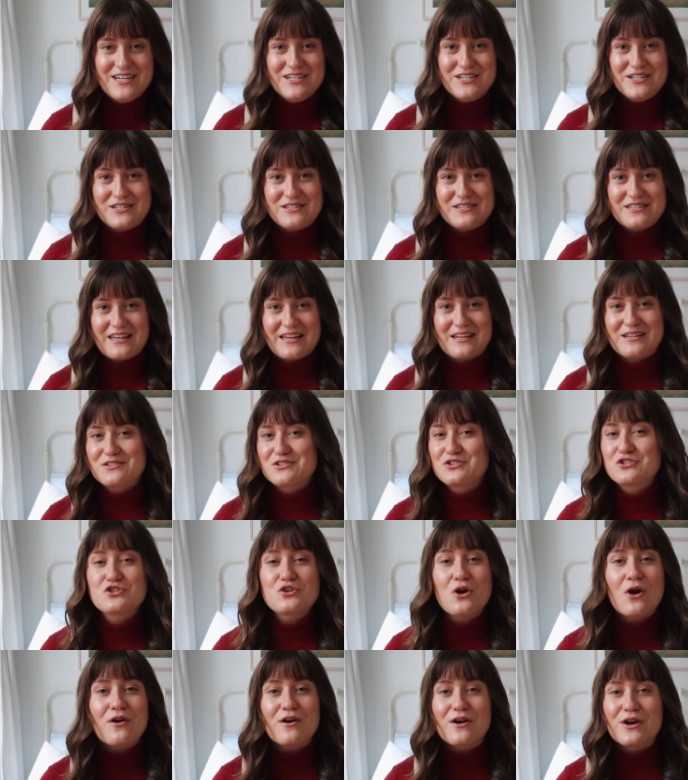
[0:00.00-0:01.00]
just like
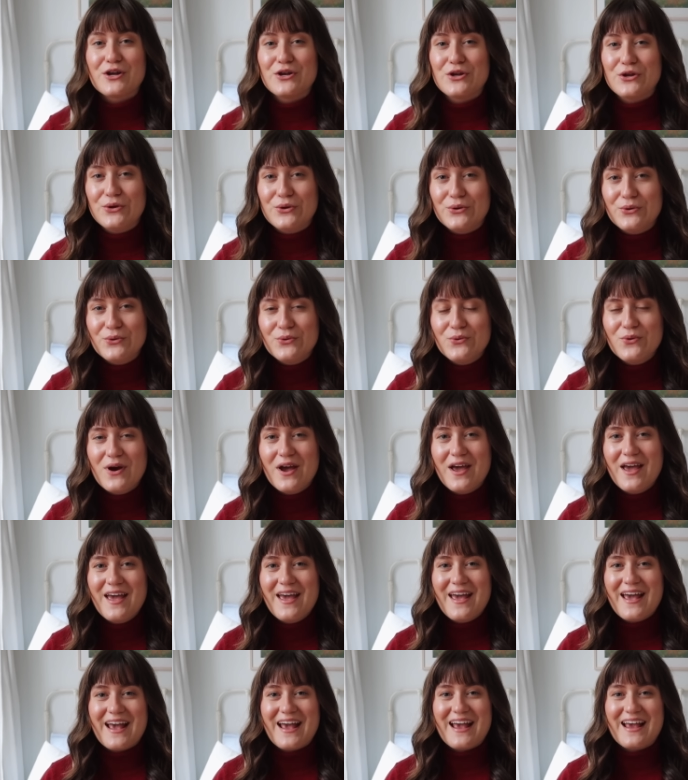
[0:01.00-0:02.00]
start anew
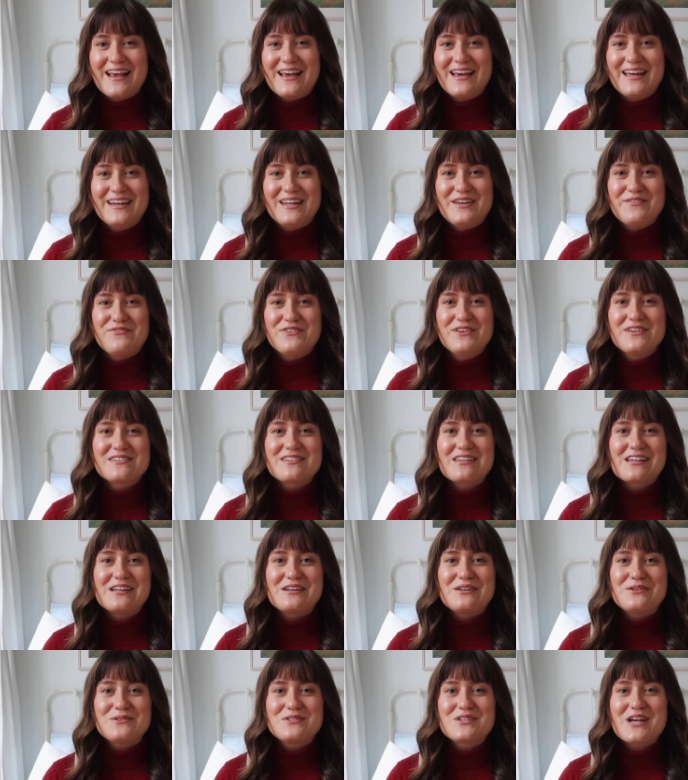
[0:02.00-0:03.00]
and it feels like
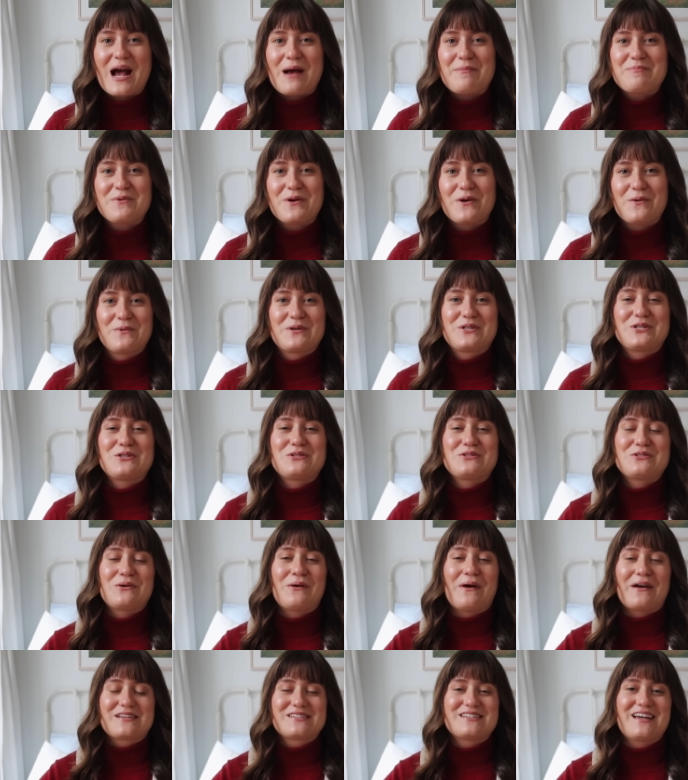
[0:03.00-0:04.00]
a new chapter which is
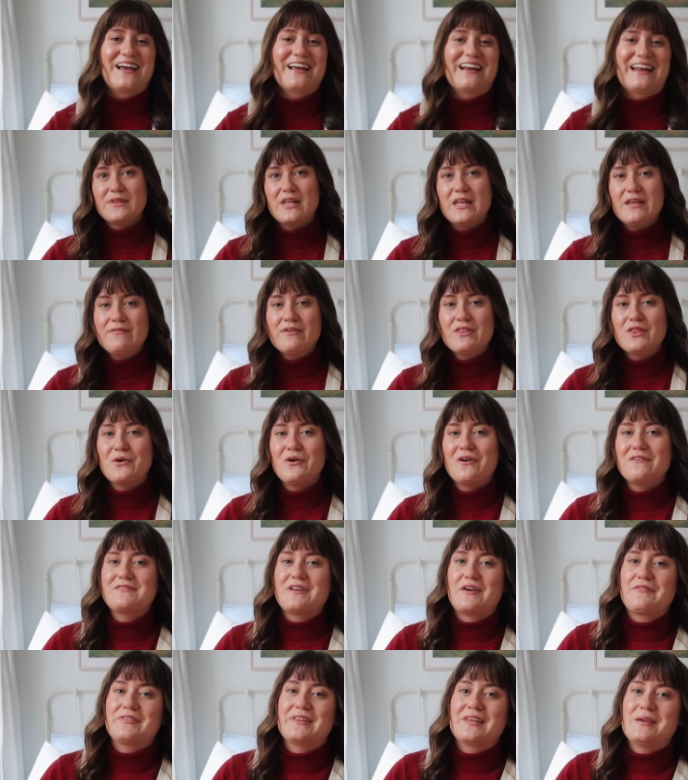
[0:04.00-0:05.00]
so exciting even though
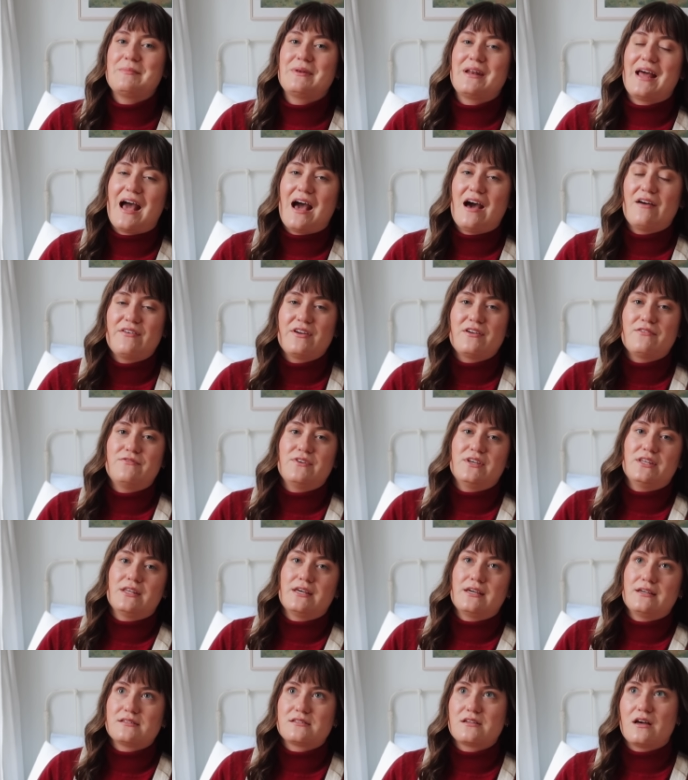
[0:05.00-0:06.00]
I've definitely been having
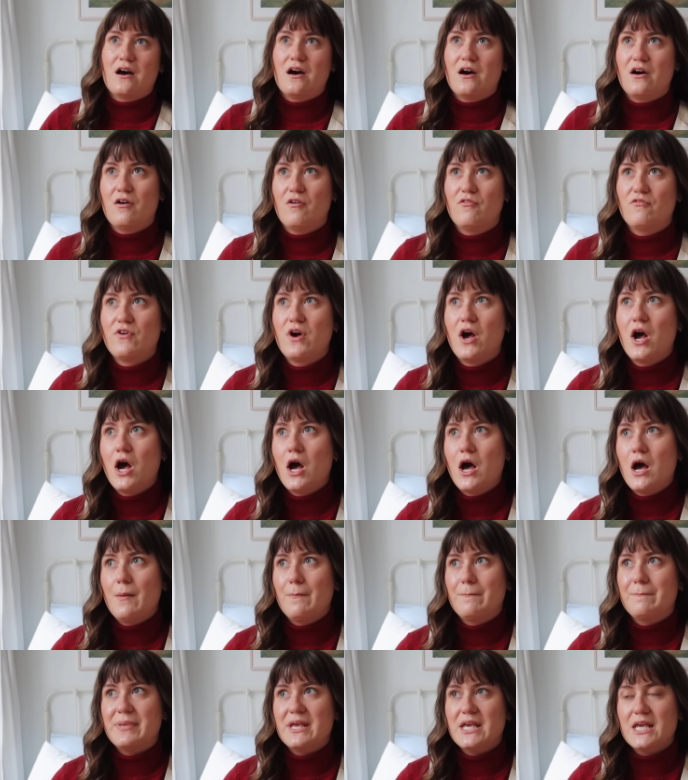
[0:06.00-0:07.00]
feelings of
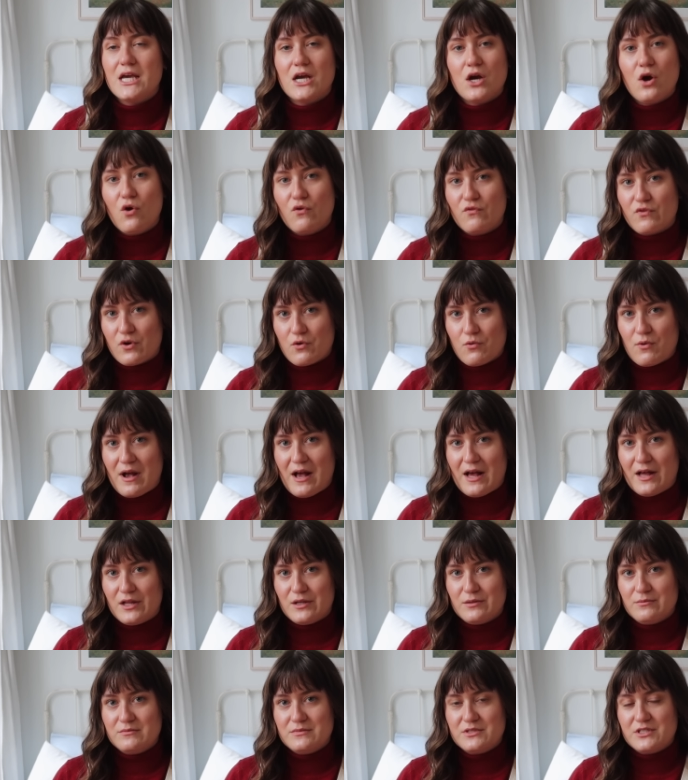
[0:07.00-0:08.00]
being
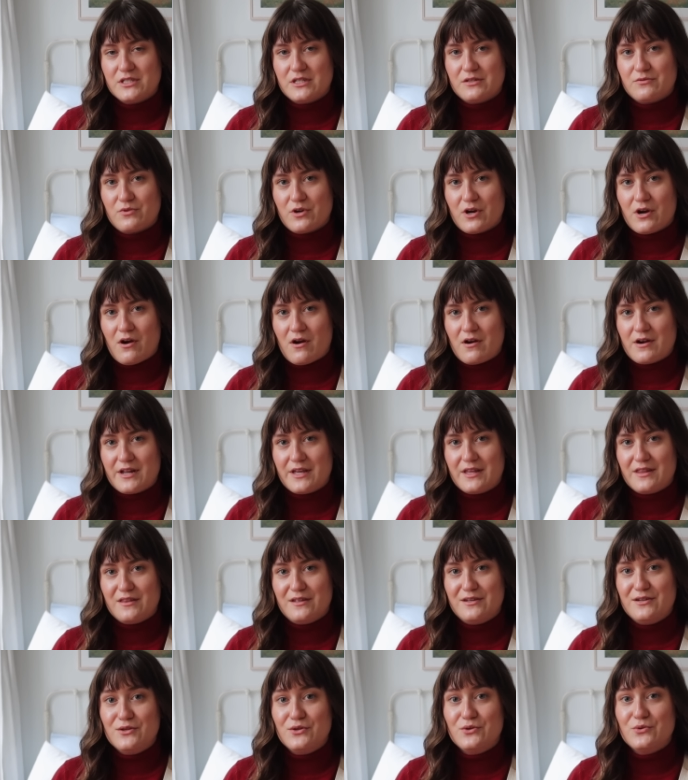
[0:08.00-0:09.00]
overwhelmed regarding
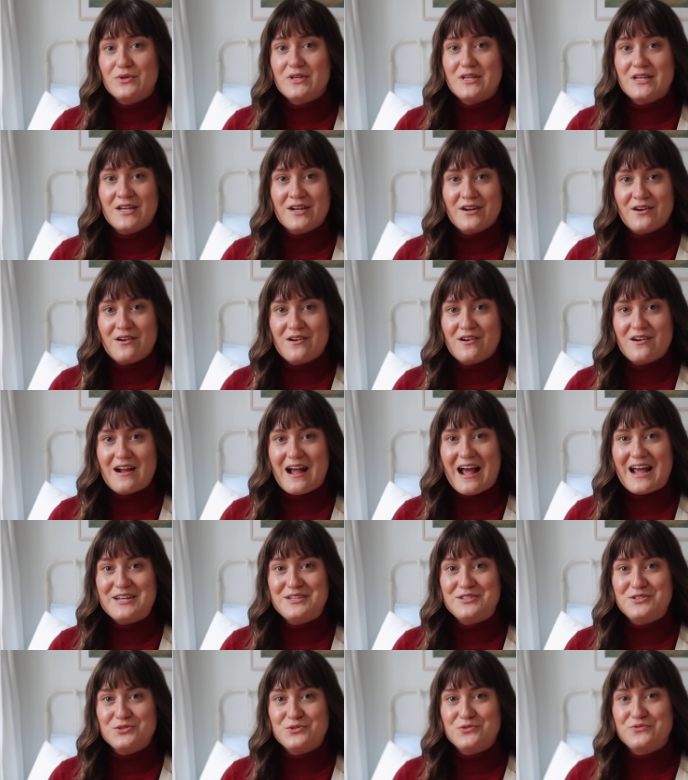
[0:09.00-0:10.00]
the new year.
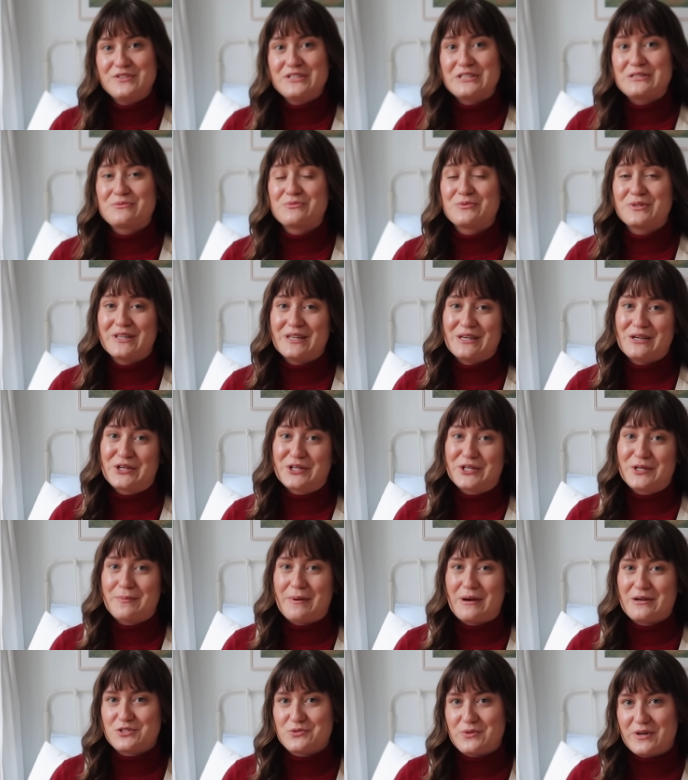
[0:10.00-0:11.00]
I do feel really good
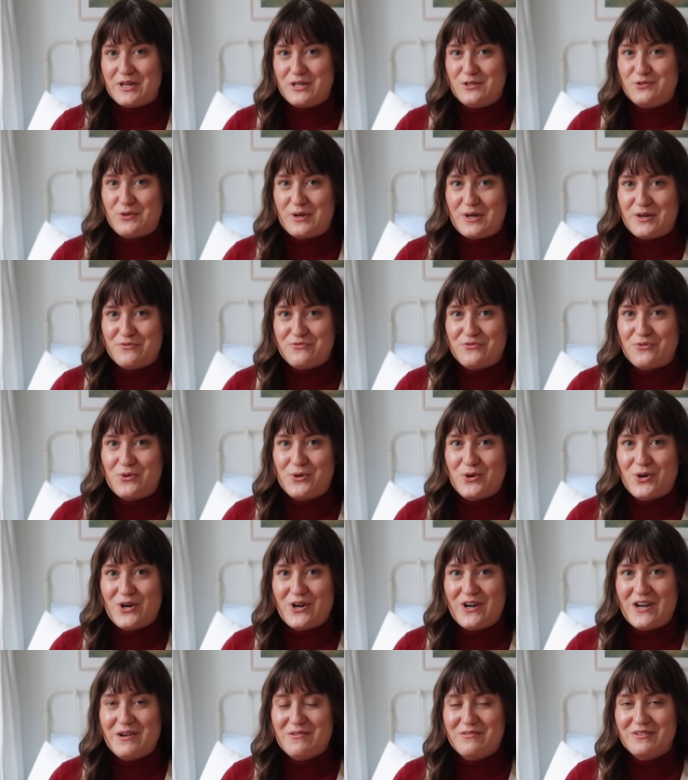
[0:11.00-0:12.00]
about
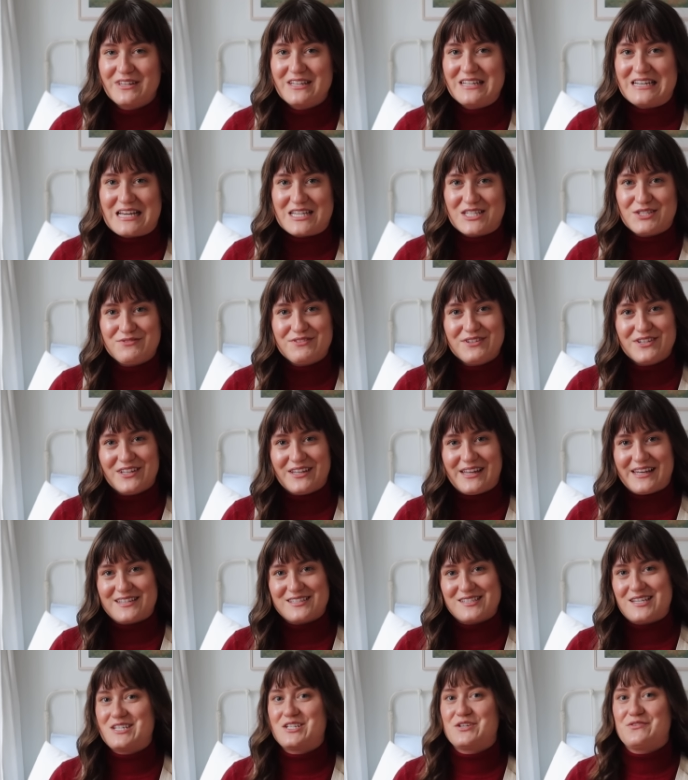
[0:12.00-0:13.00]
2024. It really does feel
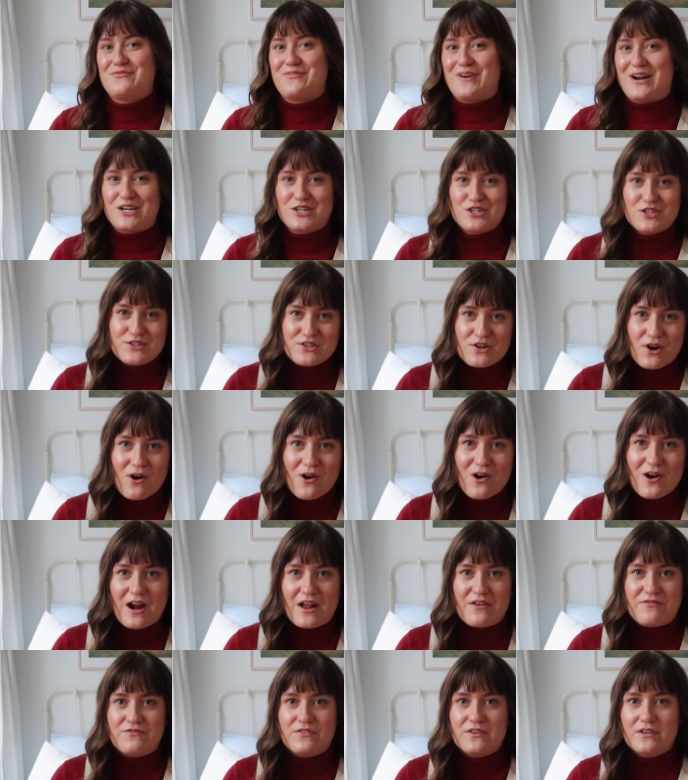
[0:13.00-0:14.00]
like such a fresh
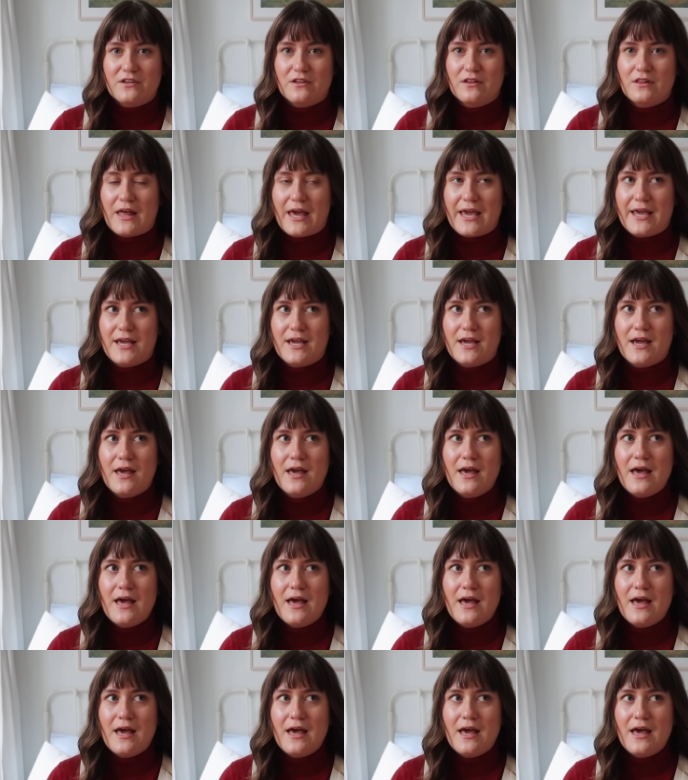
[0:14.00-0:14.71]
start. I feel like